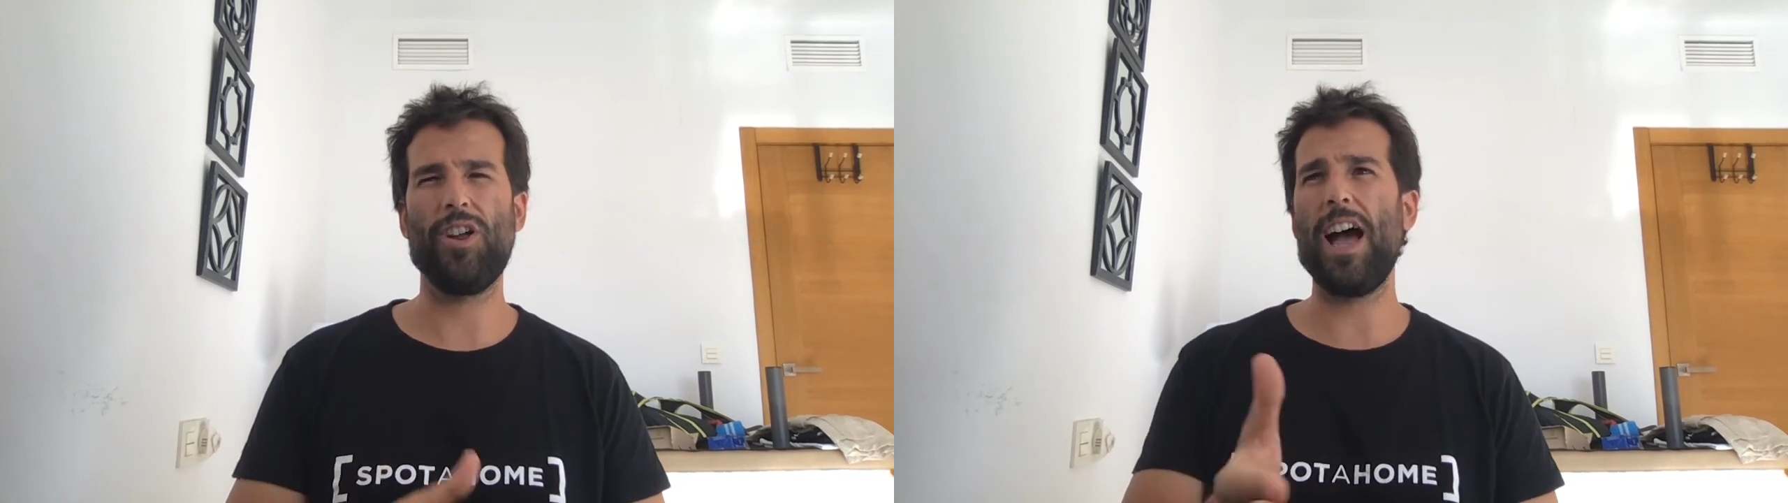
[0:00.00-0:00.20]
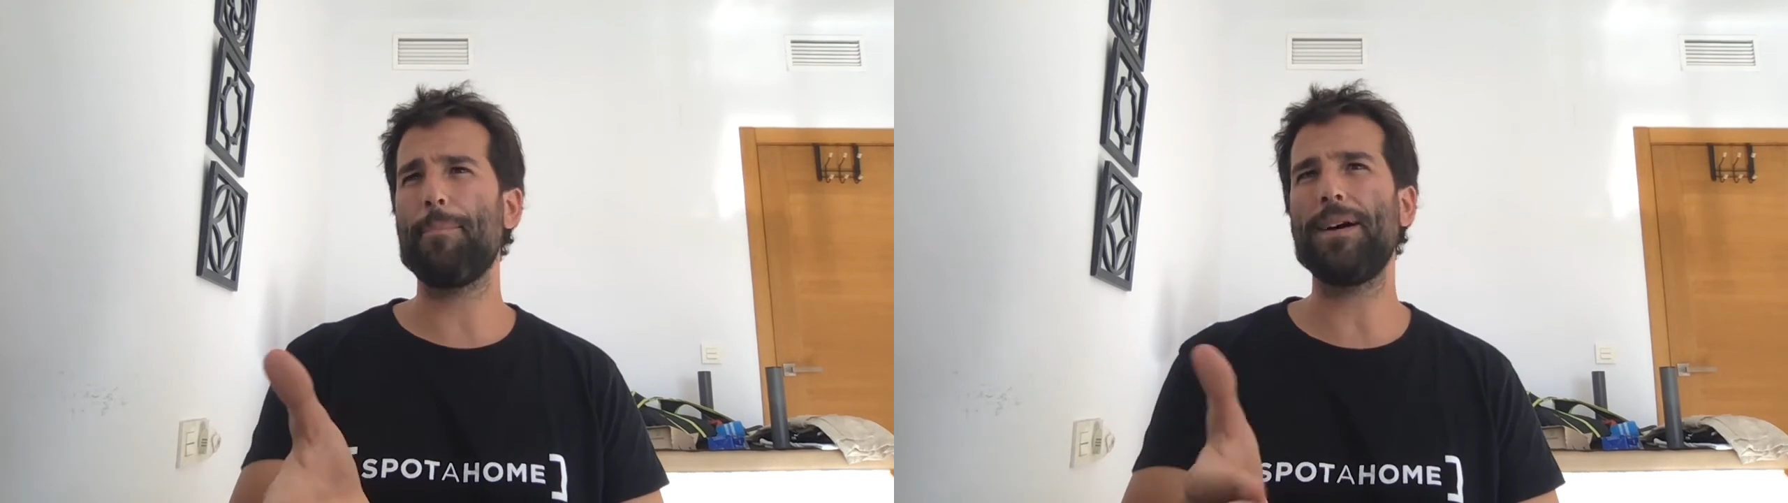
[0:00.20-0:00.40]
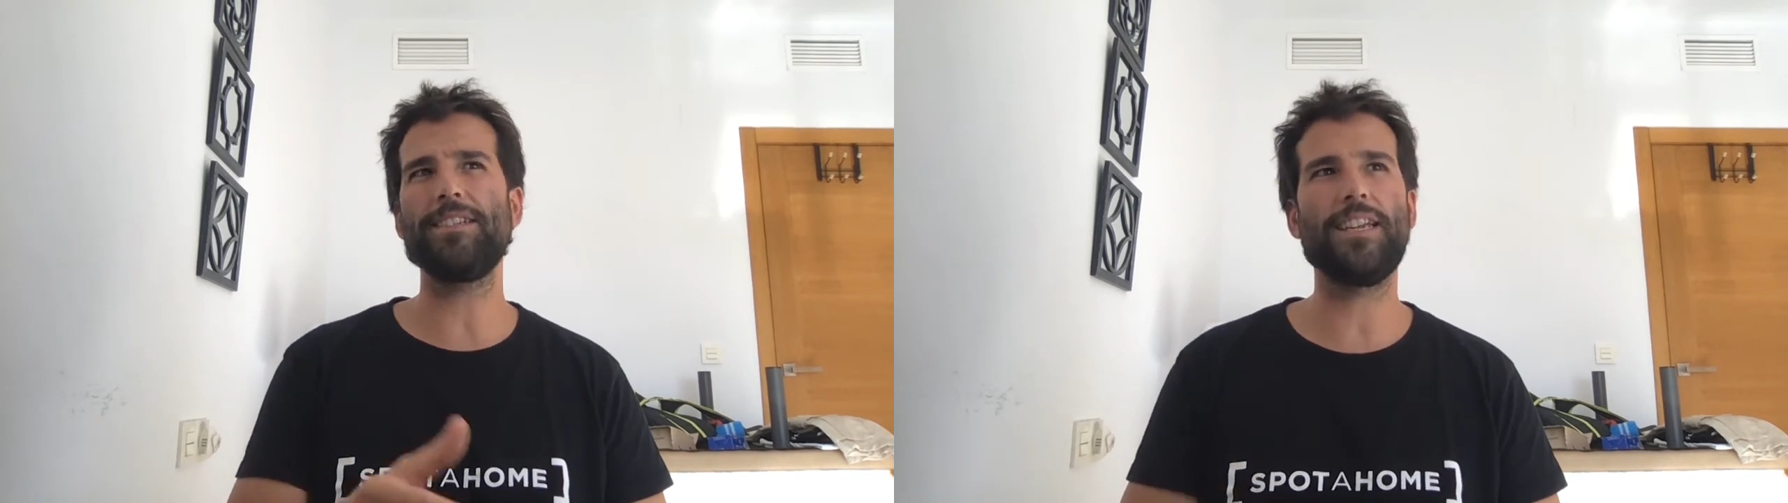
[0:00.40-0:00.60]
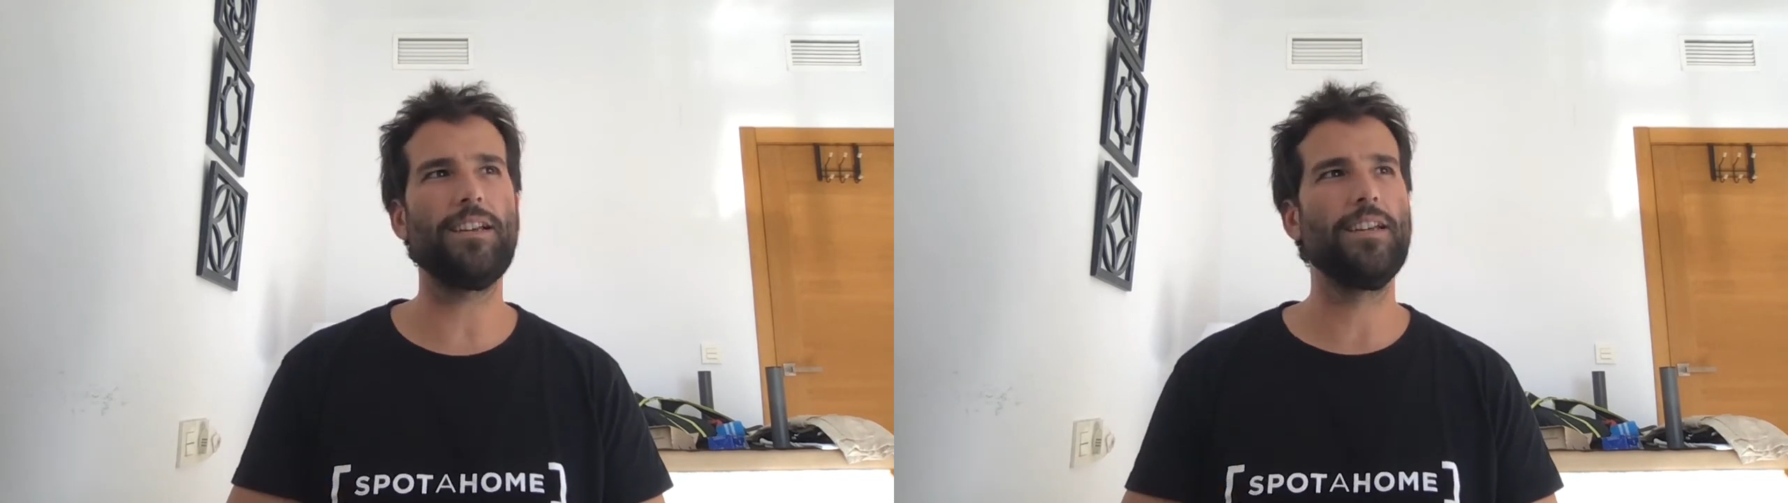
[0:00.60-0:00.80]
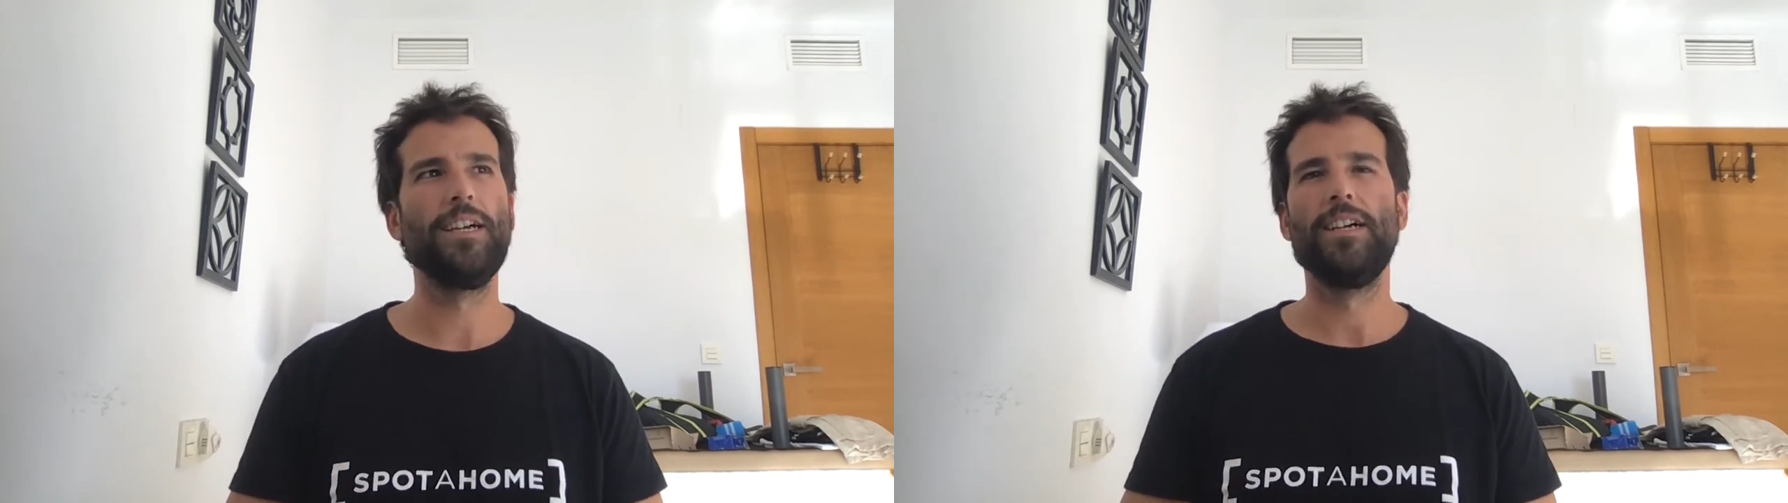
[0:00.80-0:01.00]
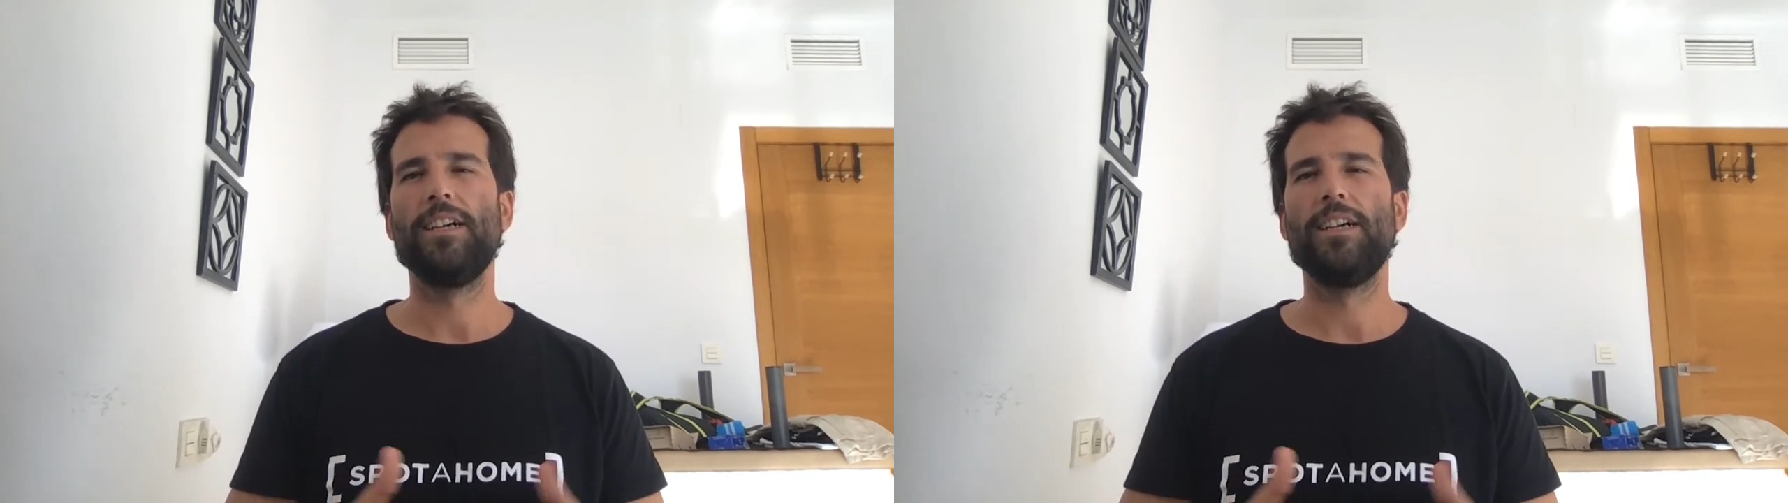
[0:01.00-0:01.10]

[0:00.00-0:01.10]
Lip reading: Up until